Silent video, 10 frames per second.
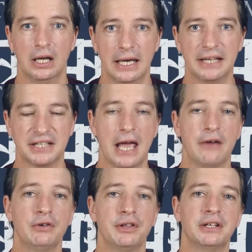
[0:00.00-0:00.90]
It's
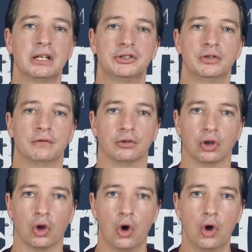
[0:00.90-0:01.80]
everything that you've
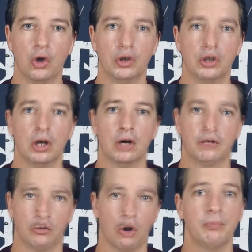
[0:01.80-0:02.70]
learned
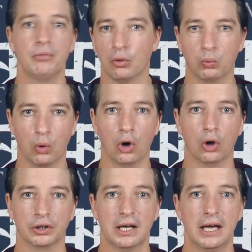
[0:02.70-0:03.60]
from the
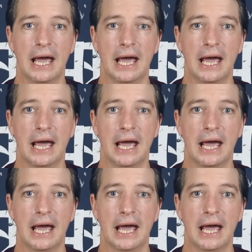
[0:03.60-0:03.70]
world.